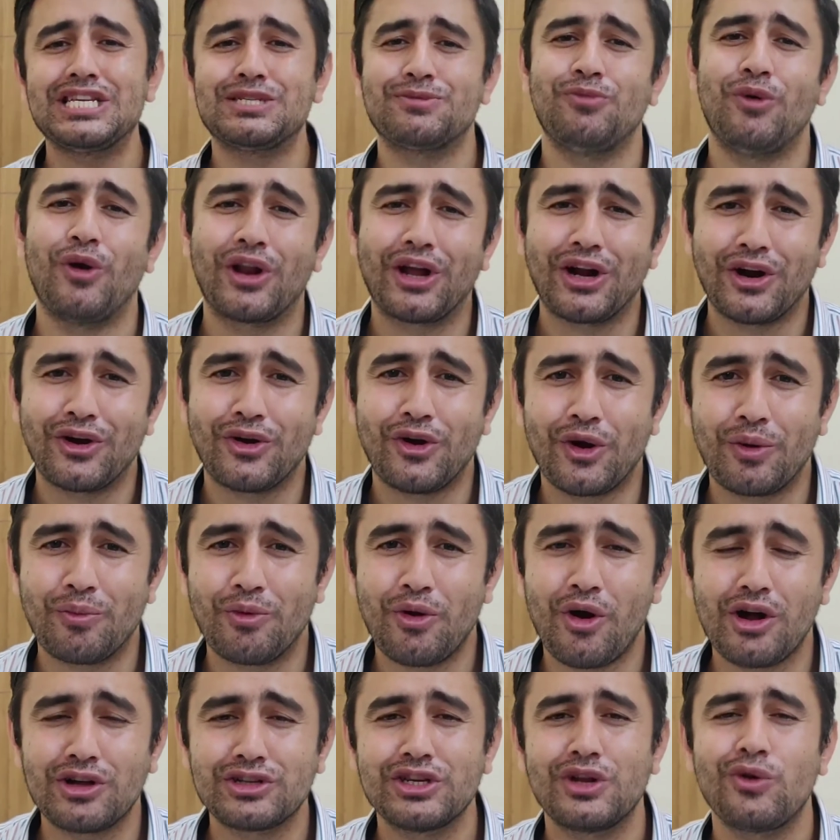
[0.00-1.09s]
is Polkadot
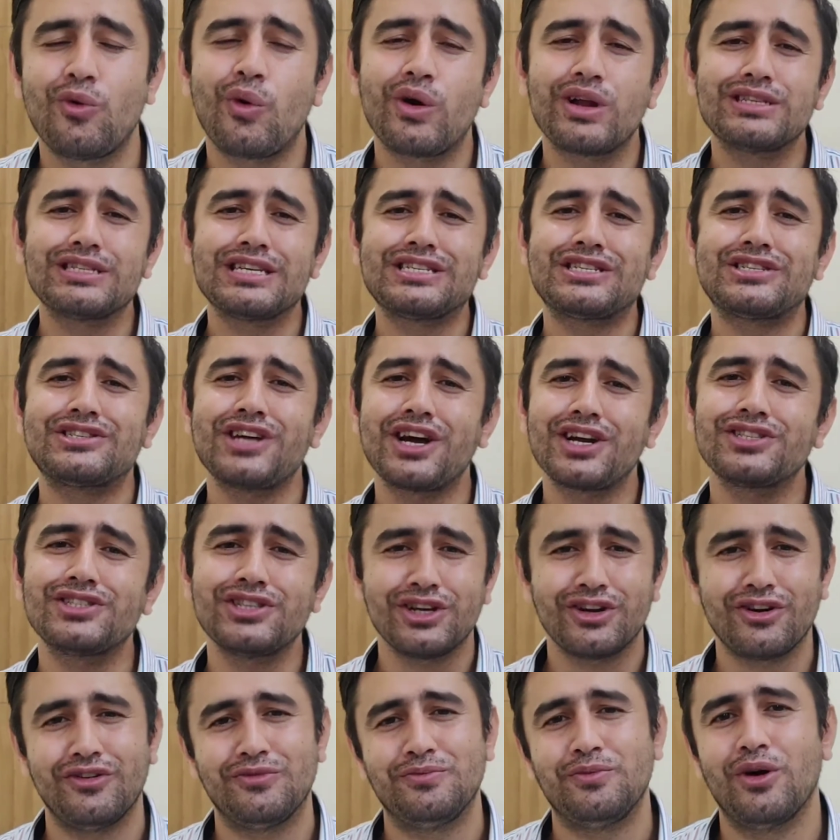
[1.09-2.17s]
blockchain? What is the
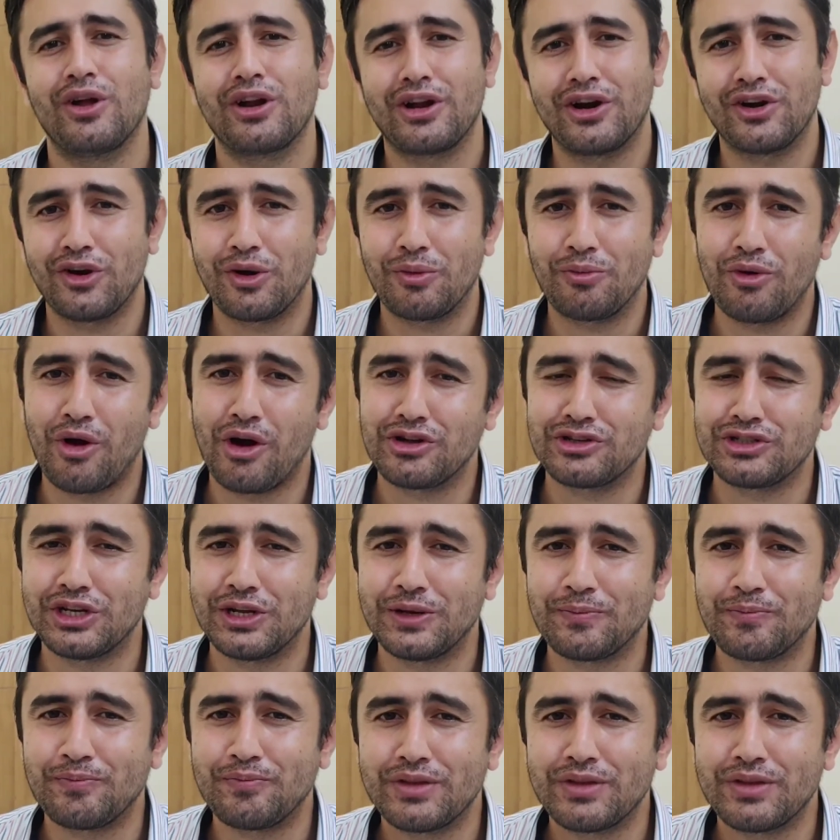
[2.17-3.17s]
structure of Polkadot blockchain?